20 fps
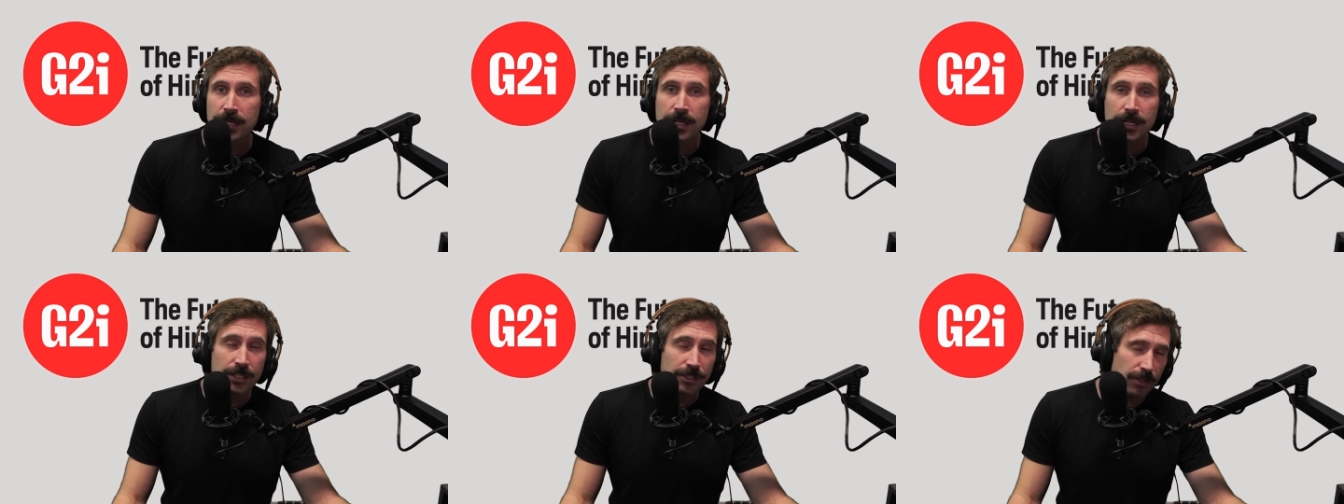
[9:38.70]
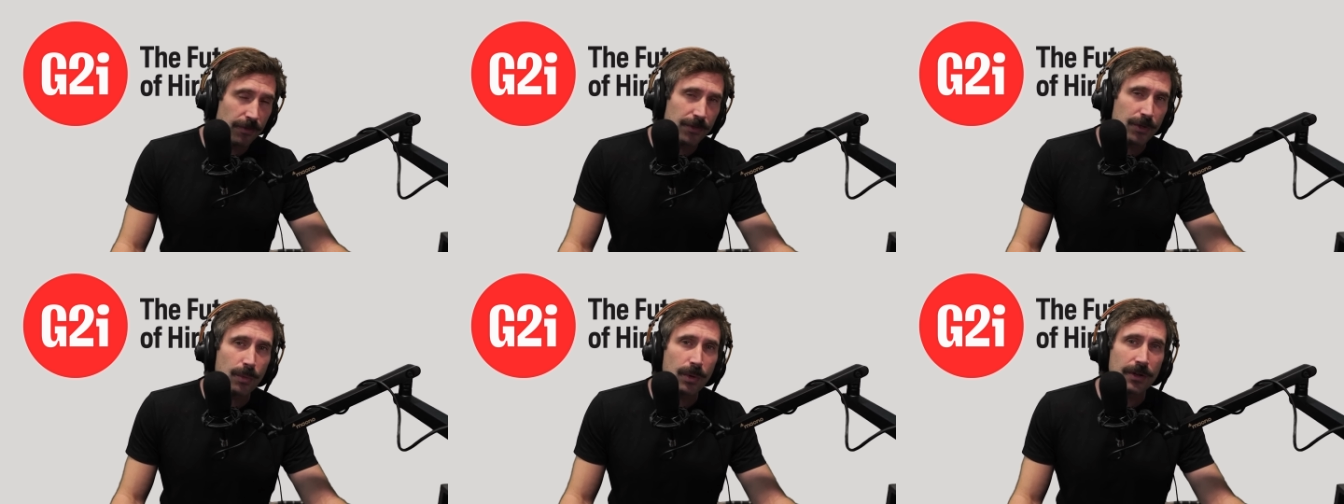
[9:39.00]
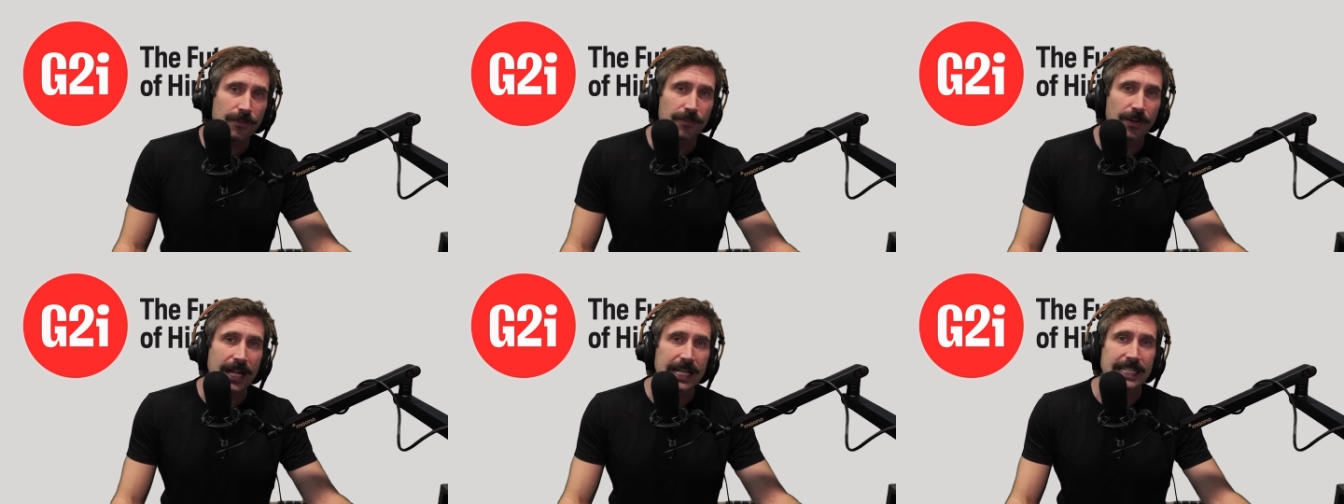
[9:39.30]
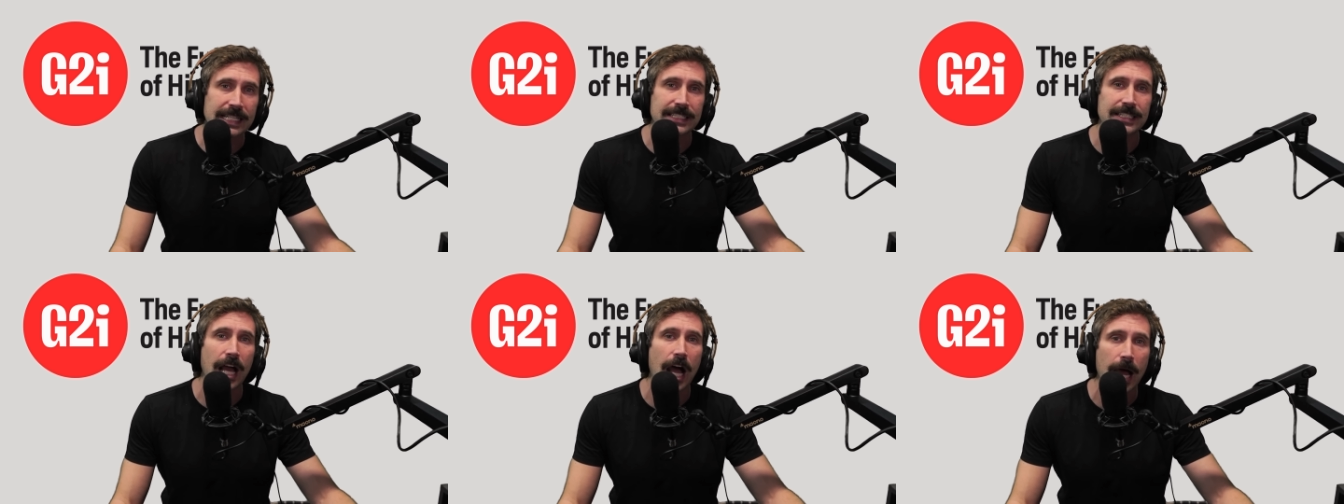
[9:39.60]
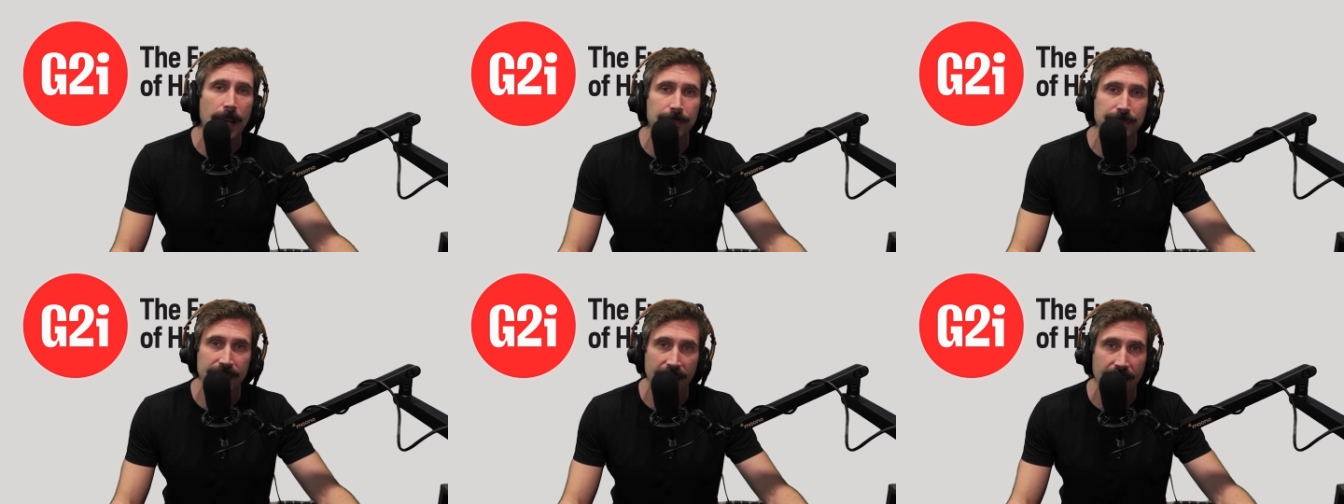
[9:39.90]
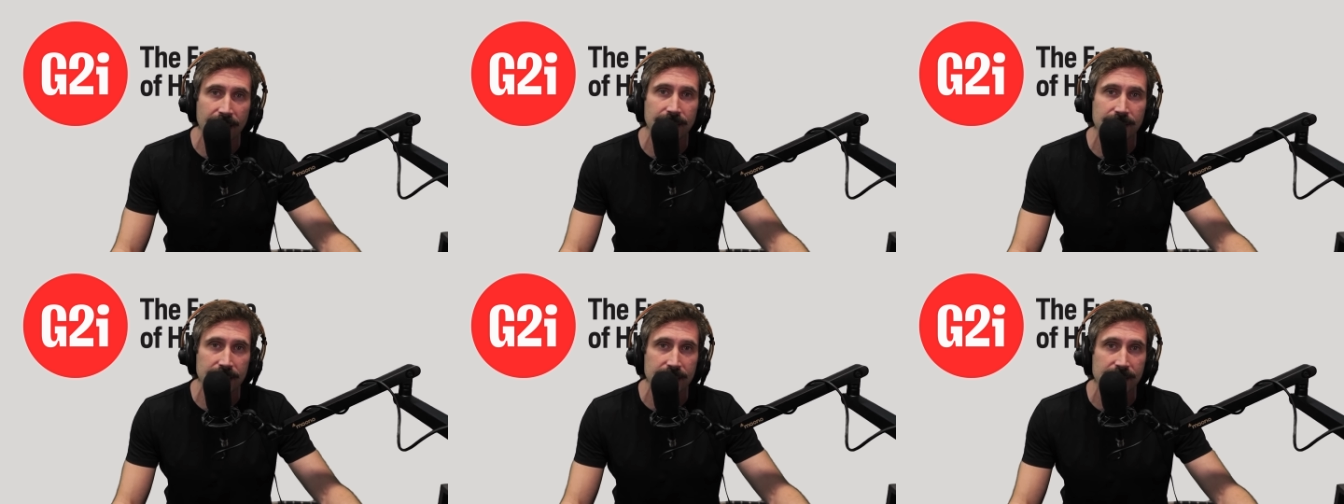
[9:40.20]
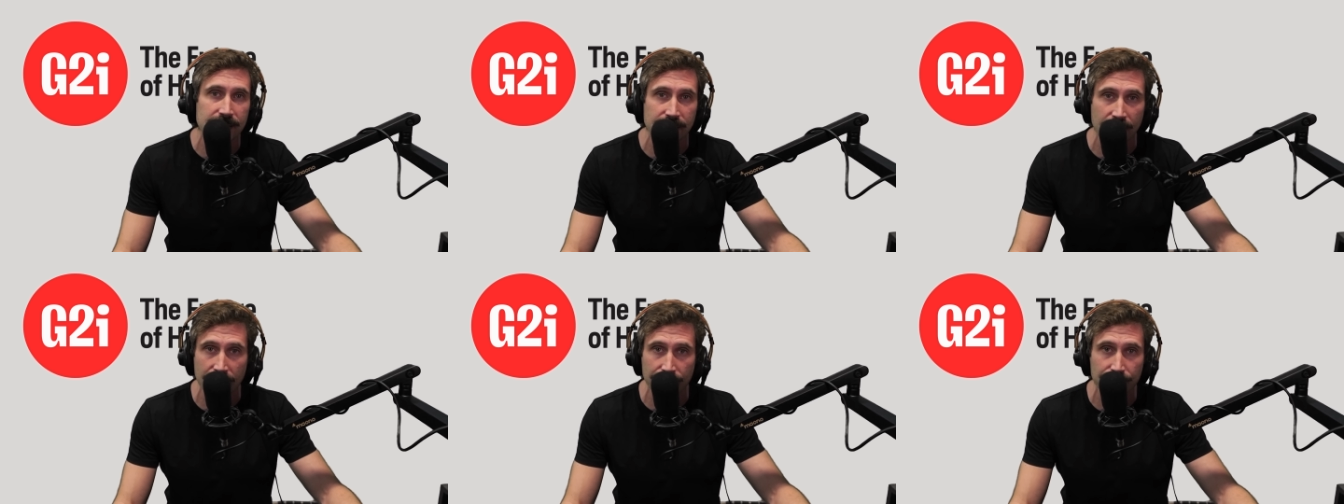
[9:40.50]
So if you want to find top talented
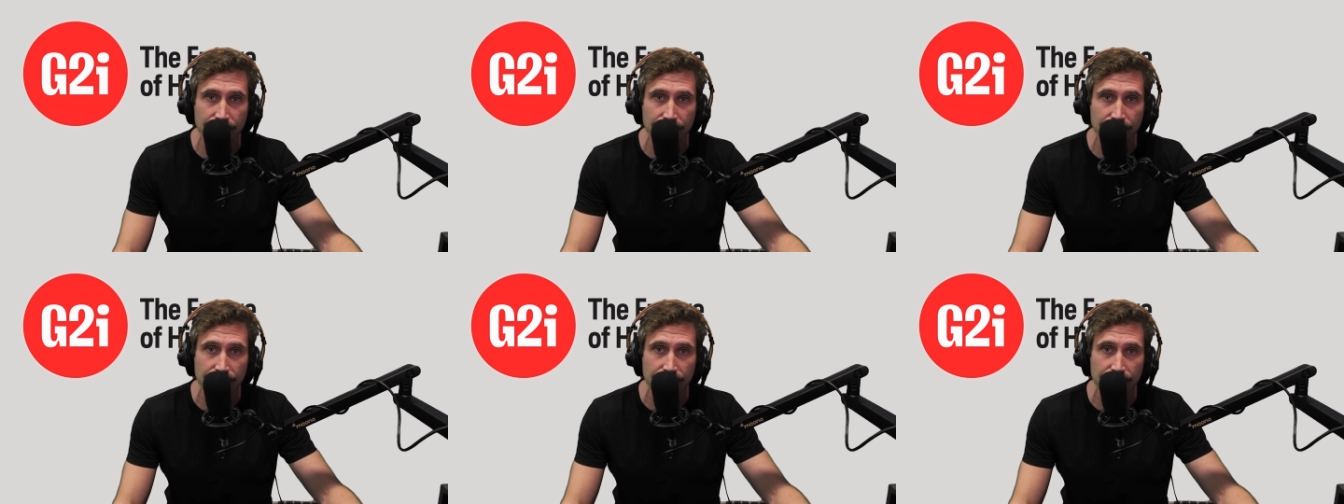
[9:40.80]
software